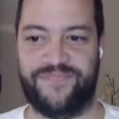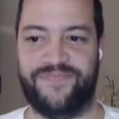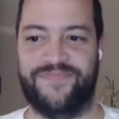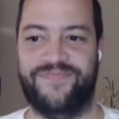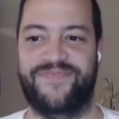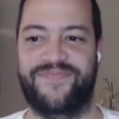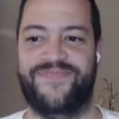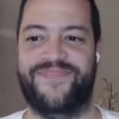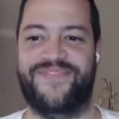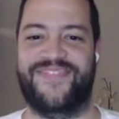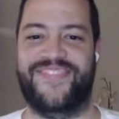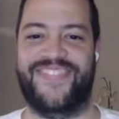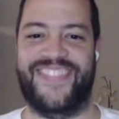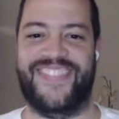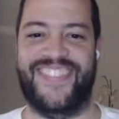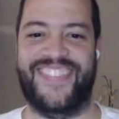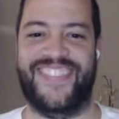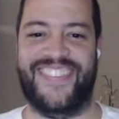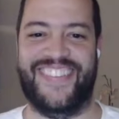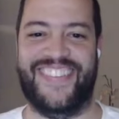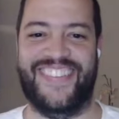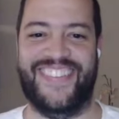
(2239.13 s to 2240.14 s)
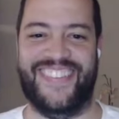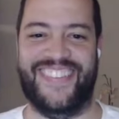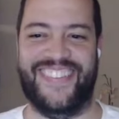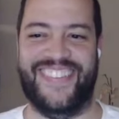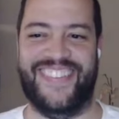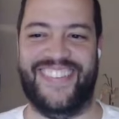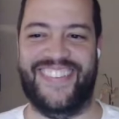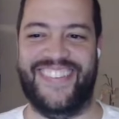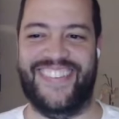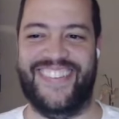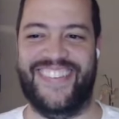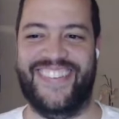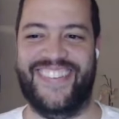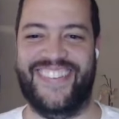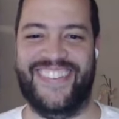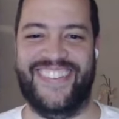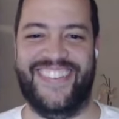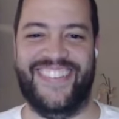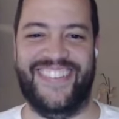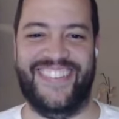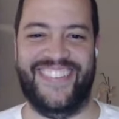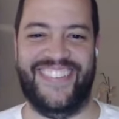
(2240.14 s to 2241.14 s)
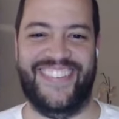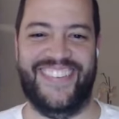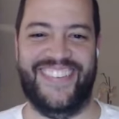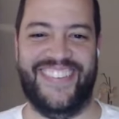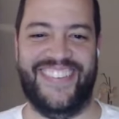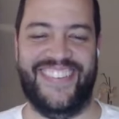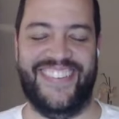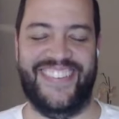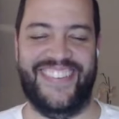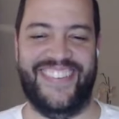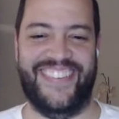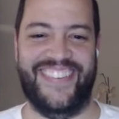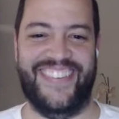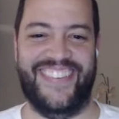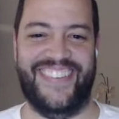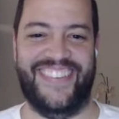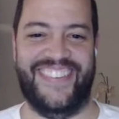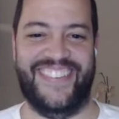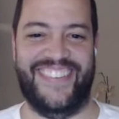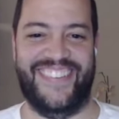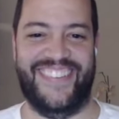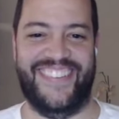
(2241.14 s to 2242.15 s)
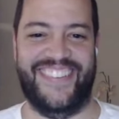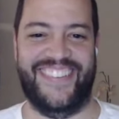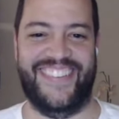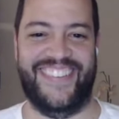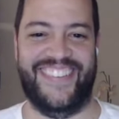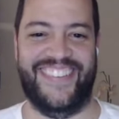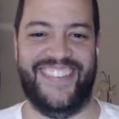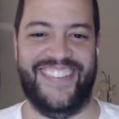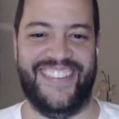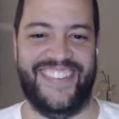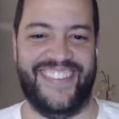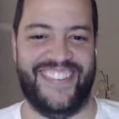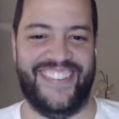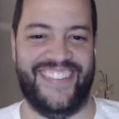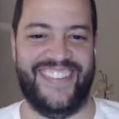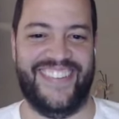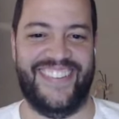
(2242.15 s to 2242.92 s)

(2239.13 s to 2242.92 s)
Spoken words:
(silent)